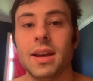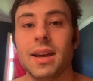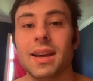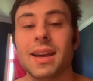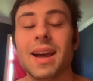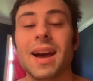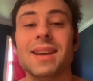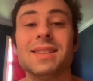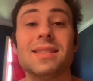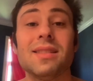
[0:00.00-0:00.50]

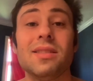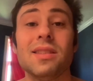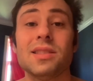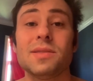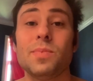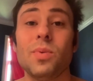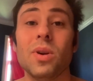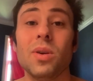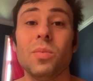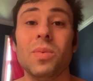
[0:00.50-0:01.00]
Guys, at this
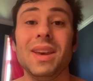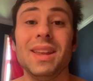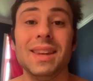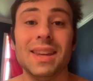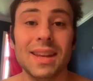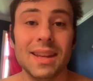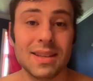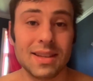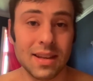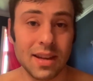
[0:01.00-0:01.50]
point, we
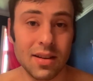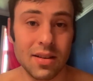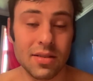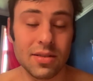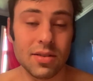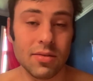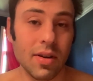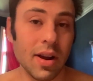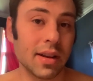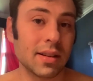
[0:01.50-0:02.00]
need to hear
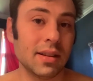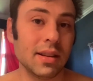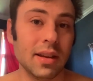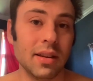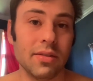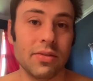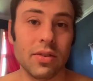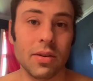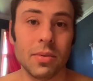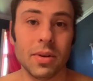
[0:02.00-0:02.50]
directly
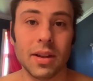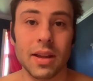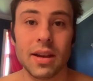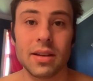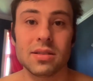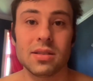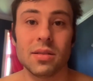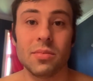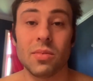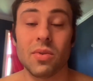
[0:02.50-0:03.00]
from
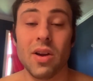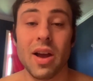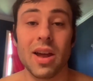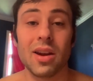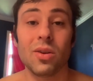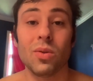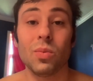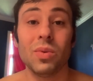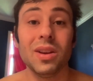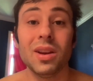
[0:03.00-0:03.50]
Alexia
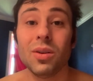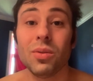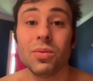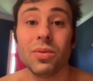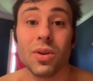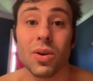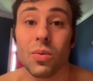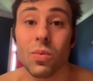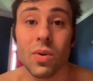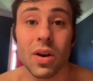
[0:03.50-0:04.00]
Marano. We don't
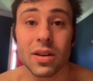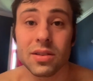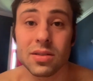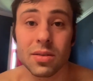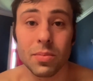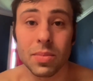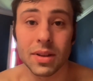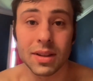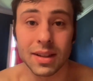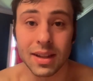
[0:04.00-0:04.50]
know what to
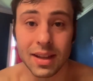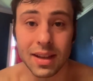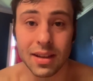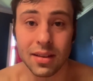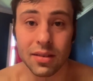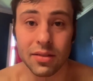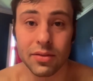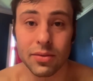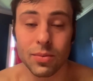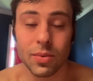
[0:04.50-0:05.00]

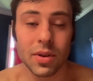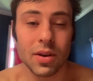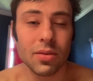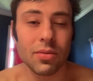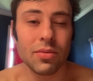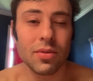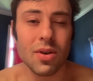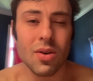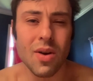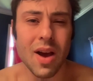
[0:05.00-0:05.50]
believe. We
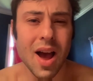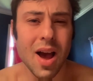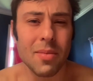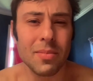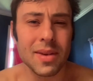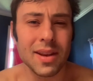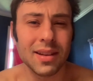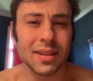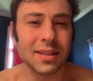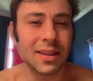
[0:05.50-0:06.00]
don't know how
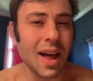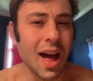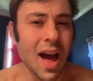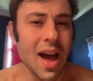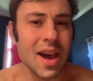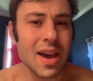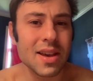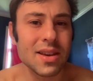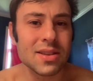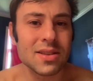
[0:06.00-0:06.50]
many
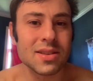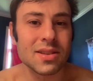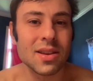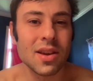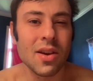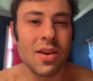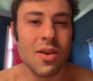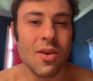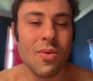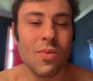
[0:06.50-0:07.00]
lies
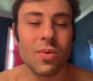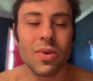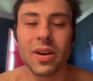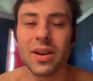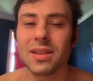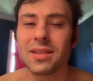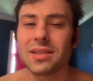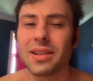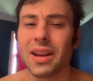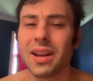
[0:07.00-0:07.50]
were in
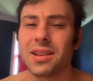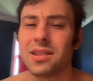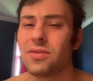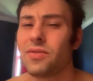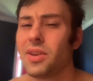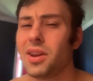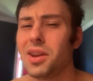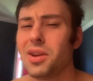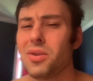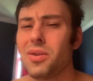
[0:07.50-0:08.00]
his latest
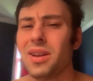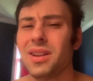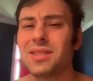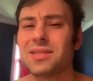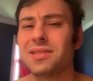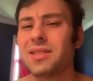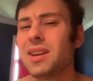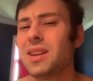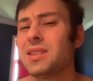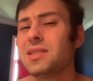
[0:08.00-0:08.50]
video, and
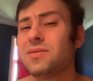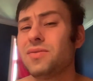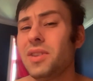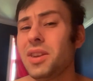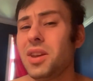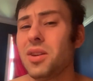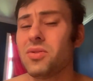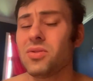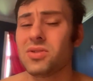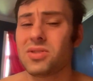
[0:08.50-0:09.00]
his latest
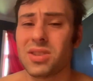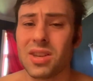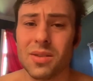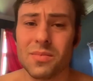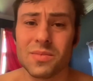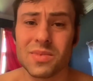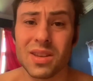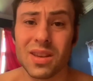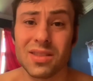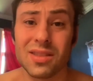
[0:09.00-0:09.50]
video
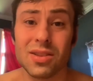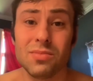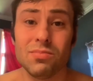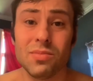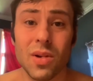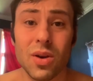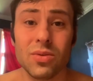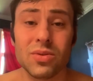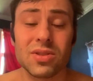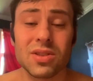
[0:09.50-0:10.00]
seems like the
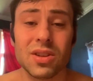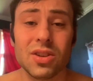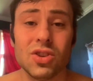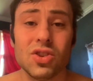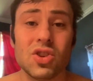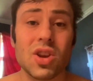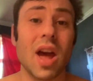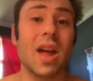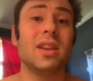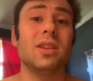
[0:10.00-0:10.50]
most
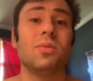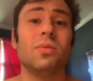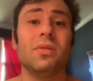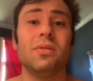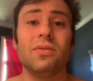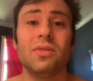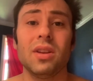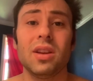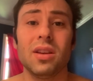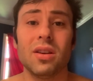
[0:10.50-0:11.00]
genuine
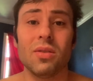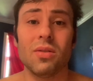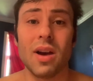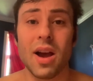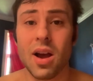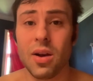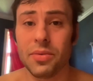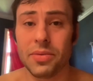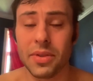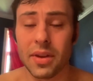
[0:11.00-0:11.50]
video
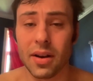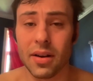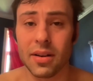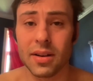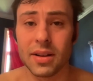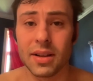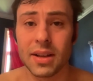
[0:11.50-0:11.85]
out there.